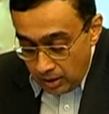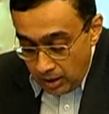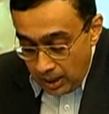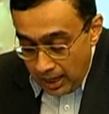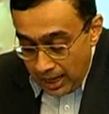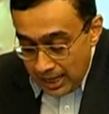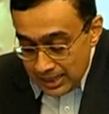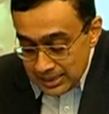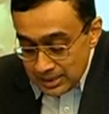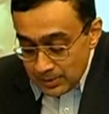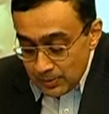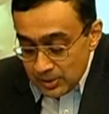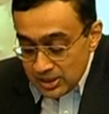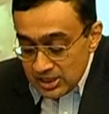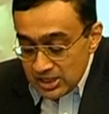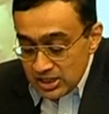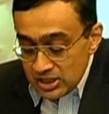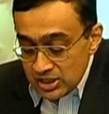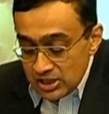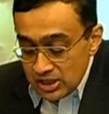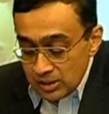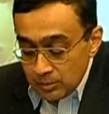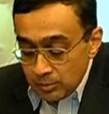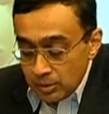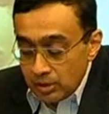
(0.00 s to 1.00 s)
As a business
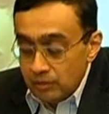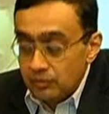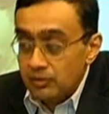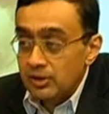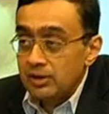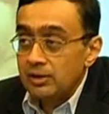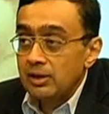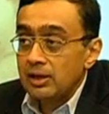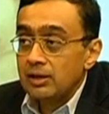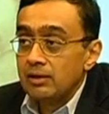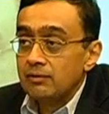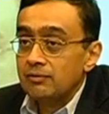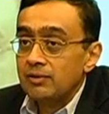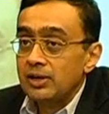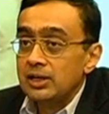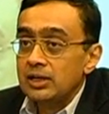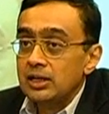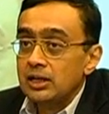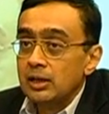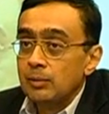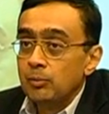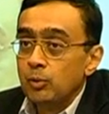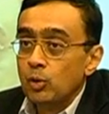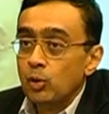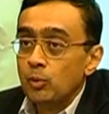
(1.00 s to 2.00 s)
chamber, we felt it
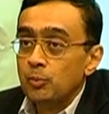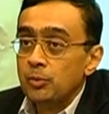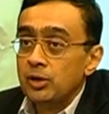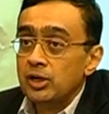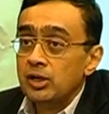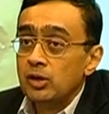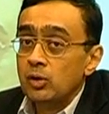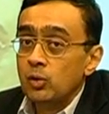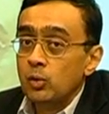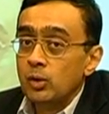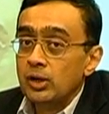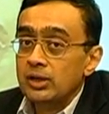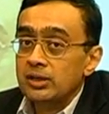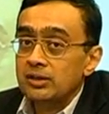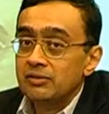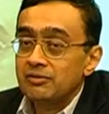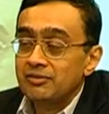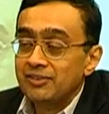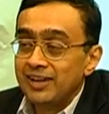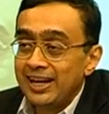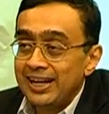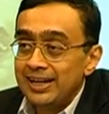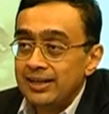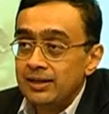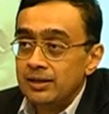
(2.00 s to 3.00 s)
appropriate to look at the
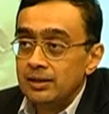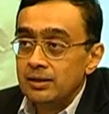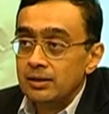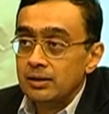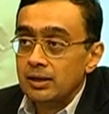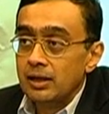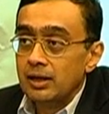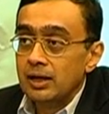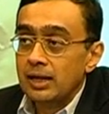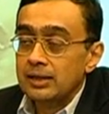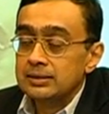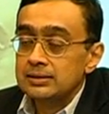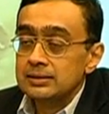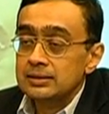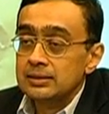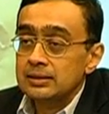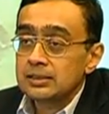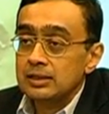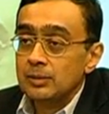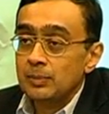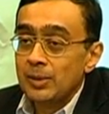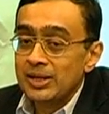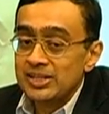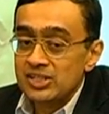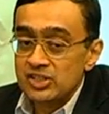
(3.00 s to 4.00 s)
freight rather than
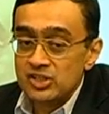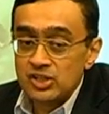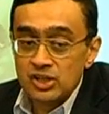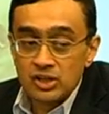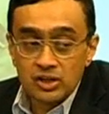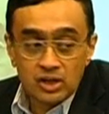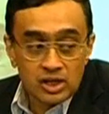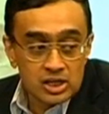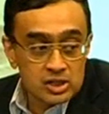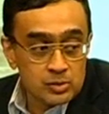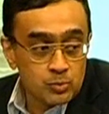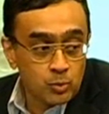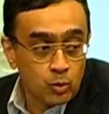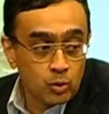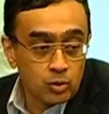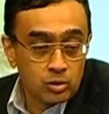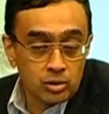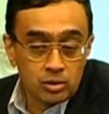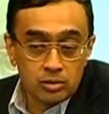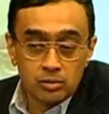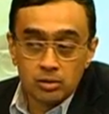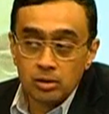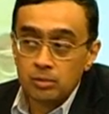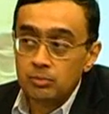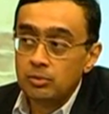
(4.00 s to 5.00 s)
the passenger transport
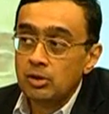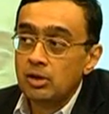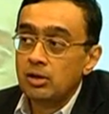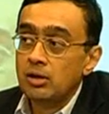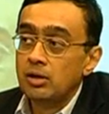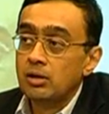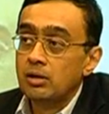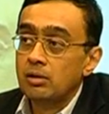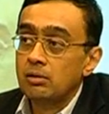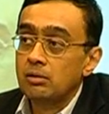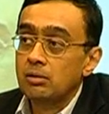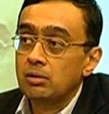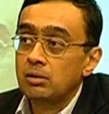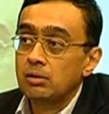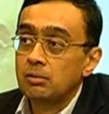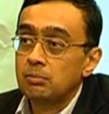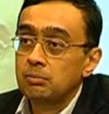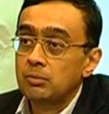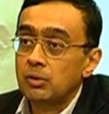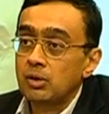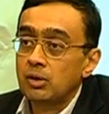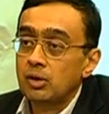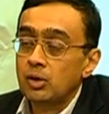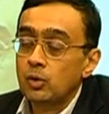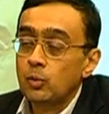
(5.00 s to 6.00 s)

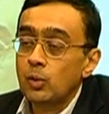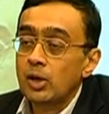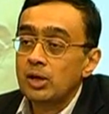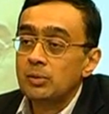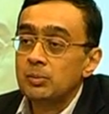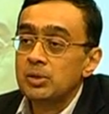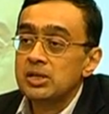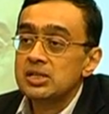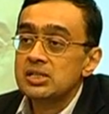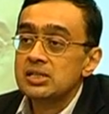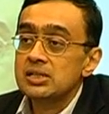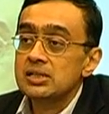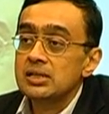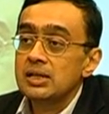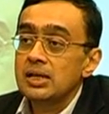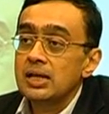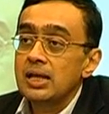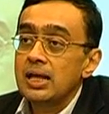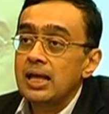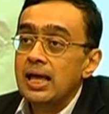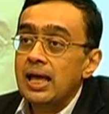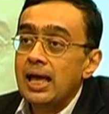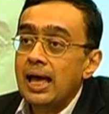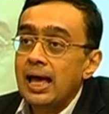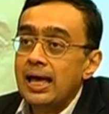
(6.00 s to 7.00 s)
requirements,
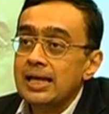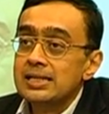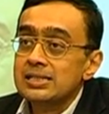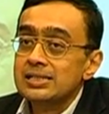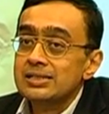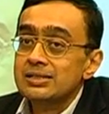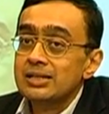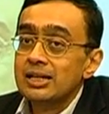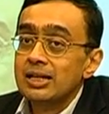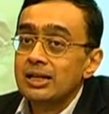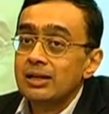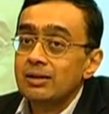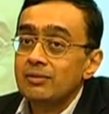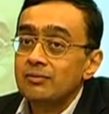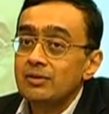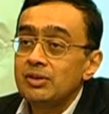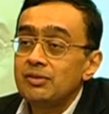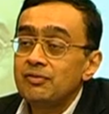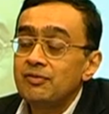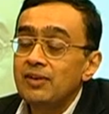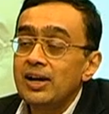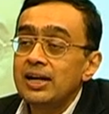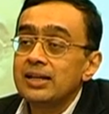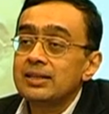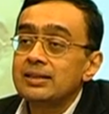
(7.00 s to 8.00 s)
as we
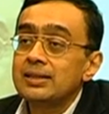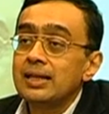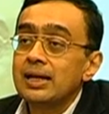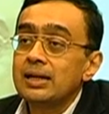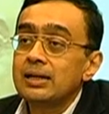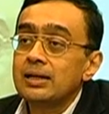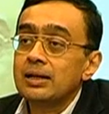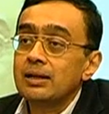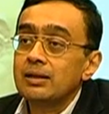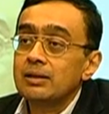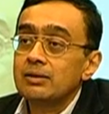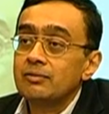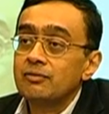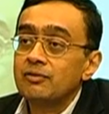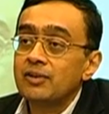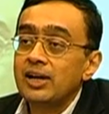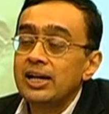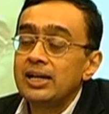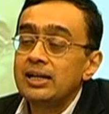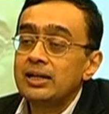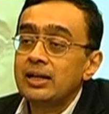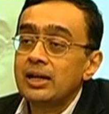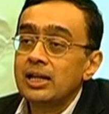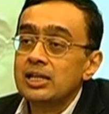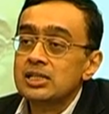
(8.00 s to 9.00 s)
felt that
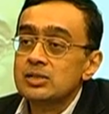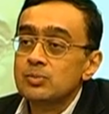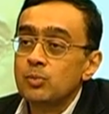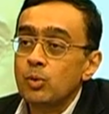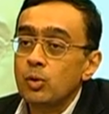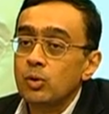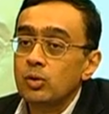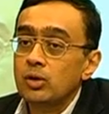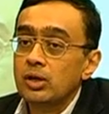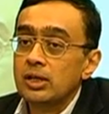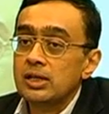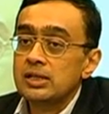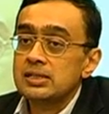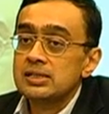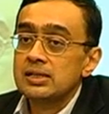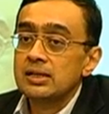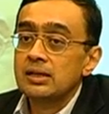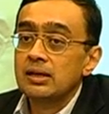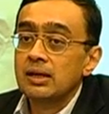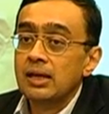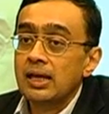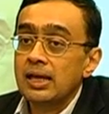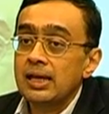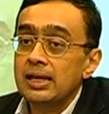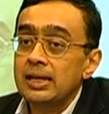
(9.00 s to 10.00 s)
freight transport is
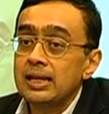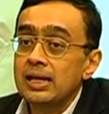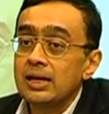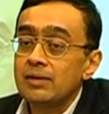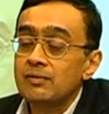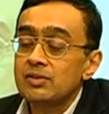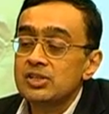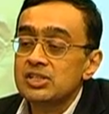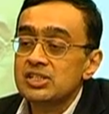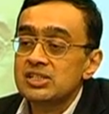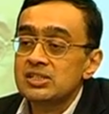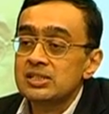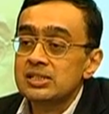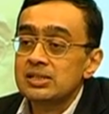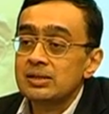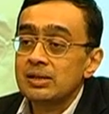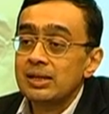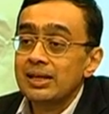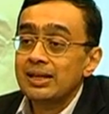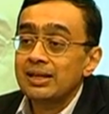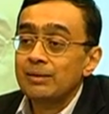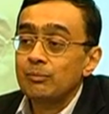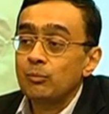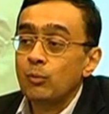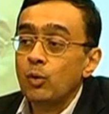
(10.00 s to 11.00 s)
an area which is
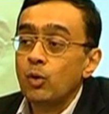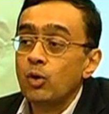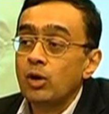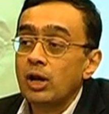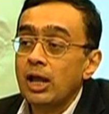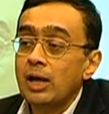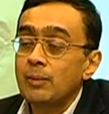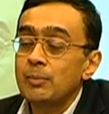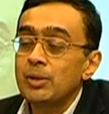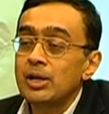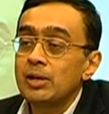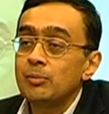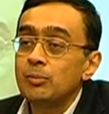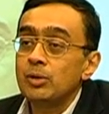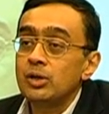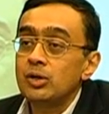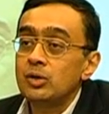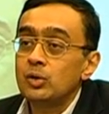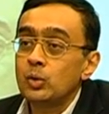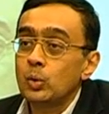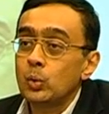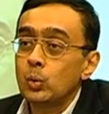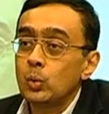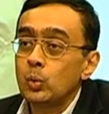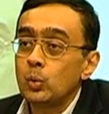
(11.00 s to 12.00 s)
more amenable
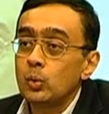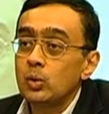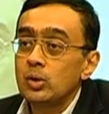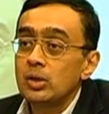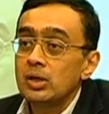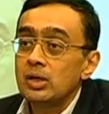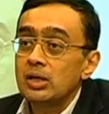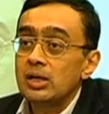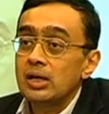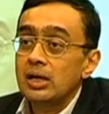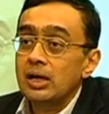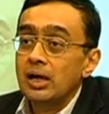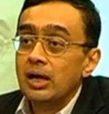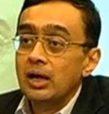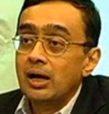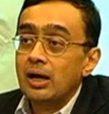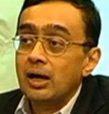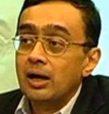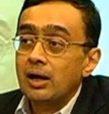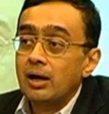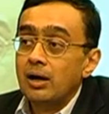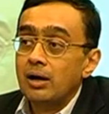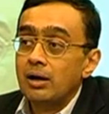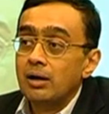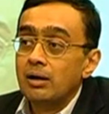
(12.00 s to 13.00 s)

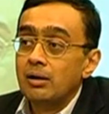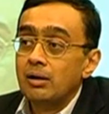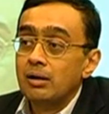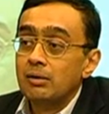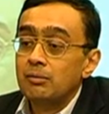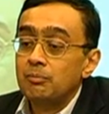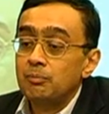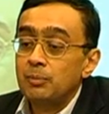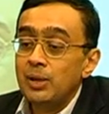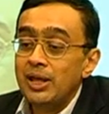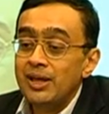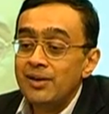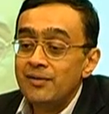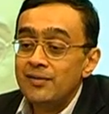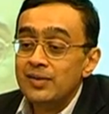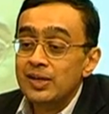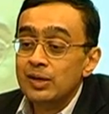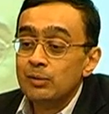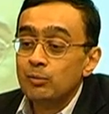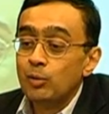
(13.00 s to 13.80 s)
to behavior